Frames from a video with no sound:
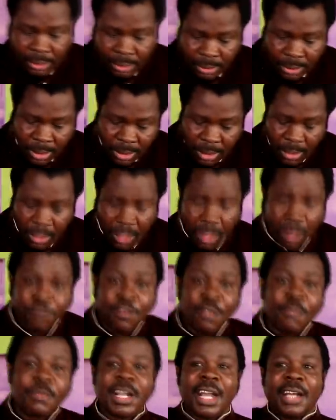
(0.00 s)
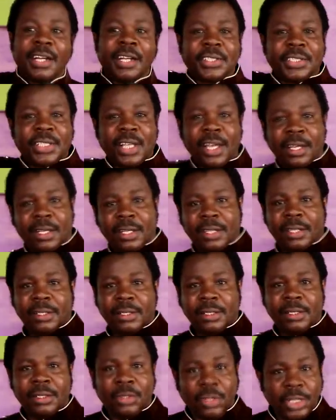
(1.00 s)
all from Garissa,
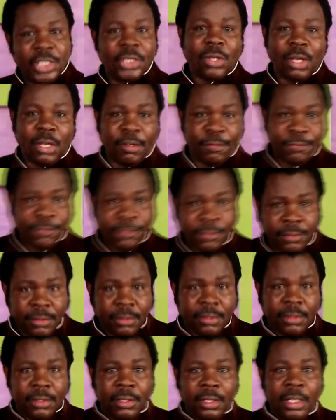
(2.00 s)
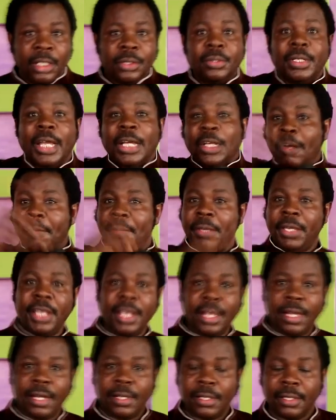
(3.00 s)
2012, to Nairobi
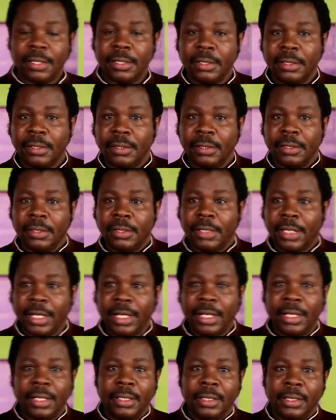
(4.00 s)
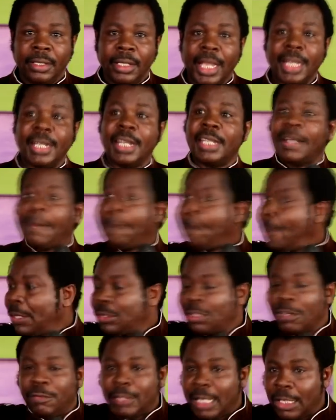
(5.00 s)
here, yeah? And other
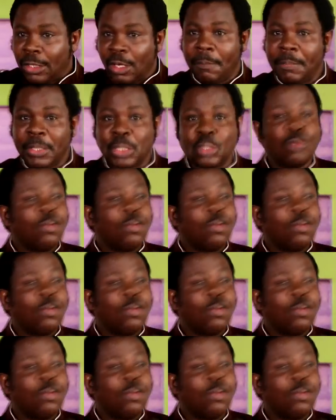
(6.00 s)
parts of Nairobi, to